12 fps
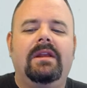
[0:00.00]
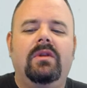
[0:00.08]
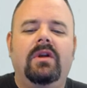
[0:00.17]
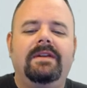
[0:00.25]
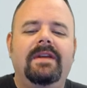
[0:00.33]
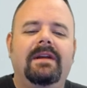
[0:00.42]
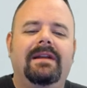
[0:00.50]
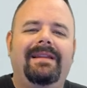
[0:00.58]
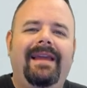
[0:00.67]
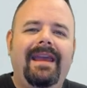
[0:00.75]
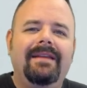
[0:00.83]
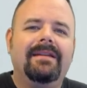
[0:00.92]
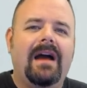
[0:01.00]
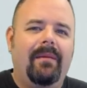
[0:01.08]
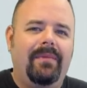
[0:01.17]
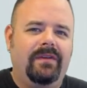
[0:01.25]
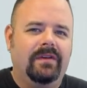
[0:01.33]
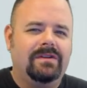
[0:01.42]
looked at glaze
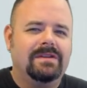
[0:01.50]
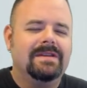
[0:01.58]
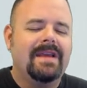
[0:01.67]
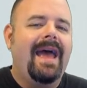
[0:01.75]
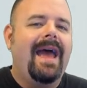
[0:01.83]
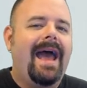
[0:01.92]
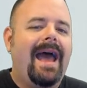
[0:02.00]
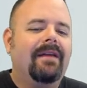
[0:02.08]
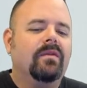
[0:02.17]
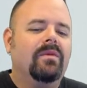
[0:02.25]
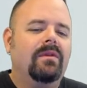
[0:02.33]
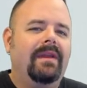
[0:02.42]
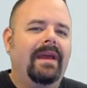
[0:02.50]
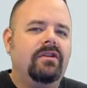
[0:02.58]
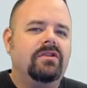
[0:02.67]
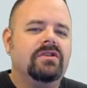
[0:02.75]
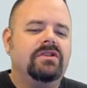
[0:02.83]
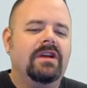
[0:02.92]
compositions as a
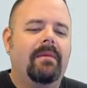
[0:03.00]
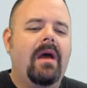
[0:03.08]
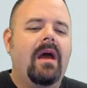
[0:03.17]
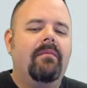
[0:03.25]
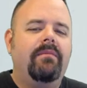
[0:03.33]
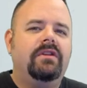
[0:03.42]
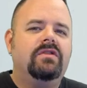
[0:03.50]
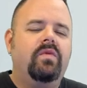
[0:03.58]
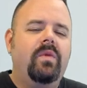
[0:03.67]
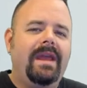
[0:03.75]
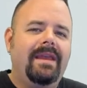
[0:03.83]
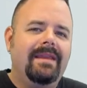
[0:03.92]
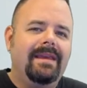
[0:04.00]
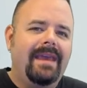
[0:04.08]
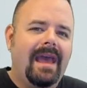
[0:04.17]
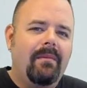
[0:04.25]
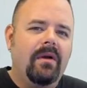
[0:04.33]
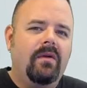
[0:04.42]
relationship between the
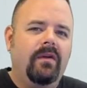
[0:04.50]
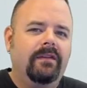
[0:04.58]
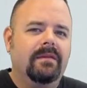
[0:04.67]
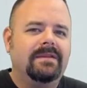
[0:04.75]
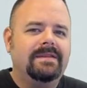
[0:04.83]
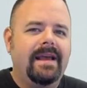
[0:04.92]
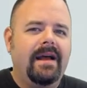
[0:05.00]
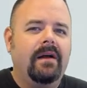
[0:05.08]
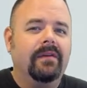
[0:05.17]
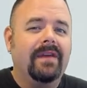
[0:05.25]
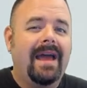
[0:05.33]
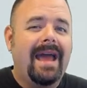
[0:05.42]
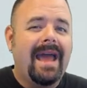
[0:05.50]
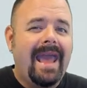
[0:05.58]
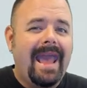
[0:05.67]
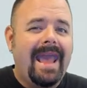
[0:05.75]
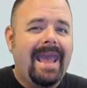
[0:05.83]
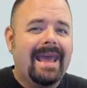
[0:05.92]
chemicals themselves
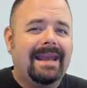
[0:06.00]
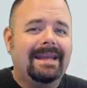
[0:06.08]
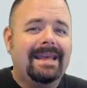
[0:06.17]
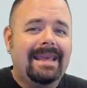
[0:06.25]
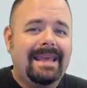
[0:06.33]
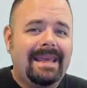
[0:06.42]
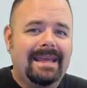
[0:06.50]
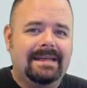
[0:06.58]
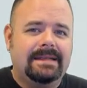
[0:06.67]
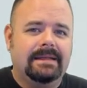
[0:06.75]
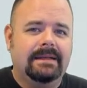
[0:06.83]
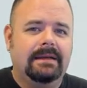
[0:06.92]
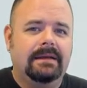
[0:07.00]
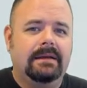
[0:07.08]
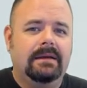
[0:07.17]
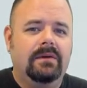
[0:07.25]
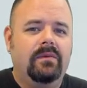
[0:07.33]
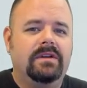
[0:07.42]
and heat,
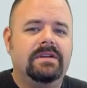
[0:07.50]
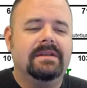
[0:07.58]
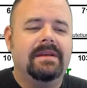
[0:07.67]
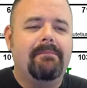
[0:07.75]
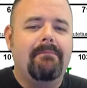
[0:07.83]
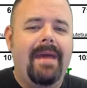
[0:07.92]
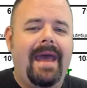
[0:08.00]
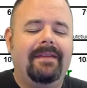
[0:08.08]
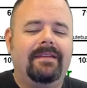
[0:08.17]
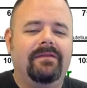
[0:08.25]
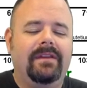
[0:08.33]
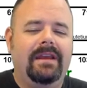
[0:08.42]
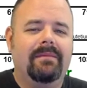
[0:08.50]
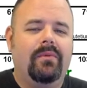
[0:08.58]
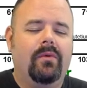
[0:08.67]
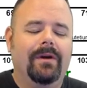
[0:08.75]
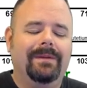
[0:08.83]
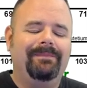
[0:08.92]
which massively
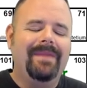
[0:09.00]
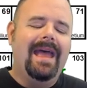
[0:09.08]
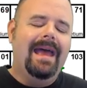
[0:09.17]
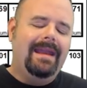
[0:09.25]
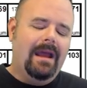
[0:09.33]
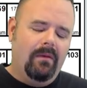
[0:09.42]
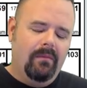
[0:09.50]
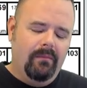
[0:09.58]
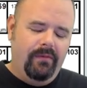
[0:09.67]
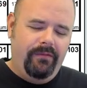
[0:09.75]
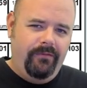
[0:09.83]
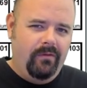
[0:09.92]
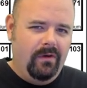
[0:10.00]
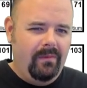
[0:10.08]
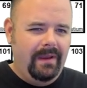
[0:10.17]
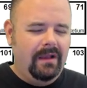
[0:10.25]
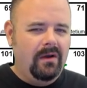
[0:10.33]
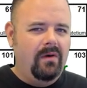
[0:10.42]
important. Now, before
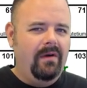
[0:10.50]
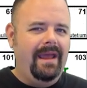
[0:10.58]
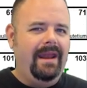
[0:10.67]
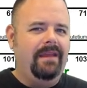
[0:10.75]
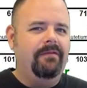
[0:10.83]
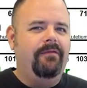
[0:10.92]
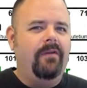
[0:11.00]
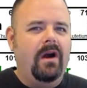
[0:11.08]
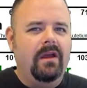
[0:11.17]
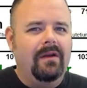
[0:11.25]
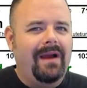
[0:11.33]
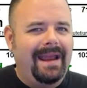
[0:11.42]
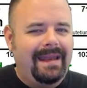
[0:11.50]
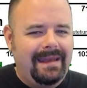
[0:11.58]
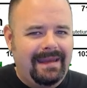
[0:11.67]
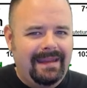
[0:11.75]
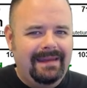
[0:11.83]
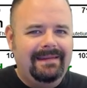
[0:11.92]
we go any farther, I
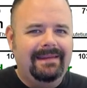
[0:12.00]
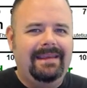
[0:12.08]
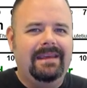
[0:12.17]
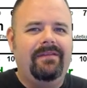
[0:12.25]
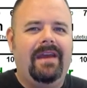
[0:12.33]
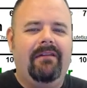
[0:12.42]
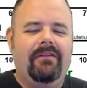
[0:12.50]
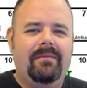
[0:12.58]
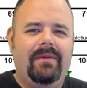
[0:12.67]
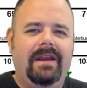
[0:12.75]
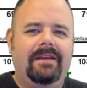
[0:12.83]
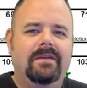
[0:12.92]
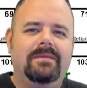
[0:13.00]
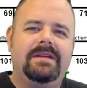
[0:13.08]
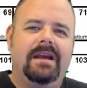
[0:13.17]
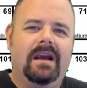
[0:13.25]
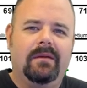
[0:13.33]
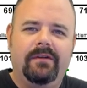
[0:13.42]
need to give everybody some
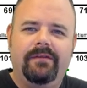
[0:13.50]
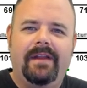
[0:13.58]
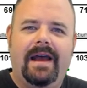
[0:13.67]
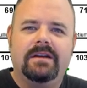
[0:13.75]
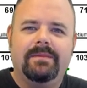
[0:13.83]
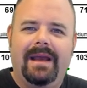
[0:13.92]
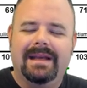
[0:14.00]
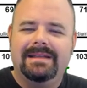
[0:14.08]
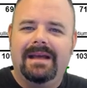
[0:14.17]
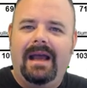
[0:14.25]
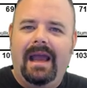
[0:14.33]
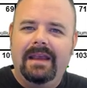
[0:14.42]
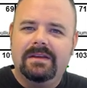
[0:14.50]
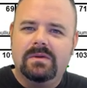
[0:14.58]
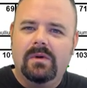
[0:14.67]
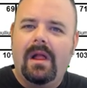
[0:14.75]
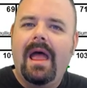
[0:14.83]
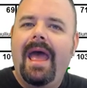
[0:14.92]
terrible flashbacks to high
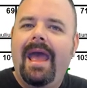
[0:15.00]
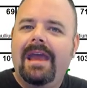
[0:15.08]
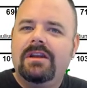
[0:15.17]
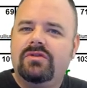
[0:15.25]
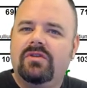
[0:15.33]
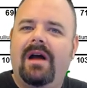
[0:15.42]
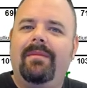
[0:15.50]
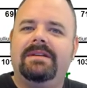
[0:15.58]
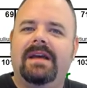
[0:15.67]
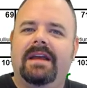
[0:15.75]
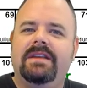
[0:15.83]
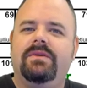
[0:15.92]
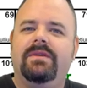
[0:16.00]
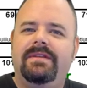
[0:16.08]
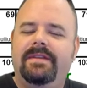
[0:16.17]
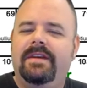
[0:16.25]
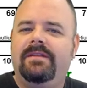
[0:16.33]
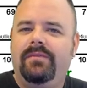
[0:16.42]
school and traumatize you
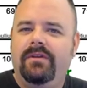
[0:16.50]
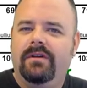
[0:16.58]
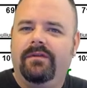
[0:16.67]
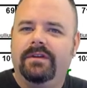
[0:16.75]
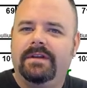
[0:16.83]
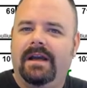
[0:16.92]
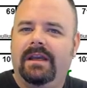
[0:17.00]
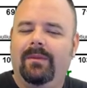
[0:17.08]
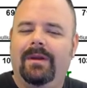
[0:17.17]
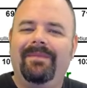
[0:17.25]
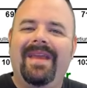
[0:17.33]
with this beautiful document.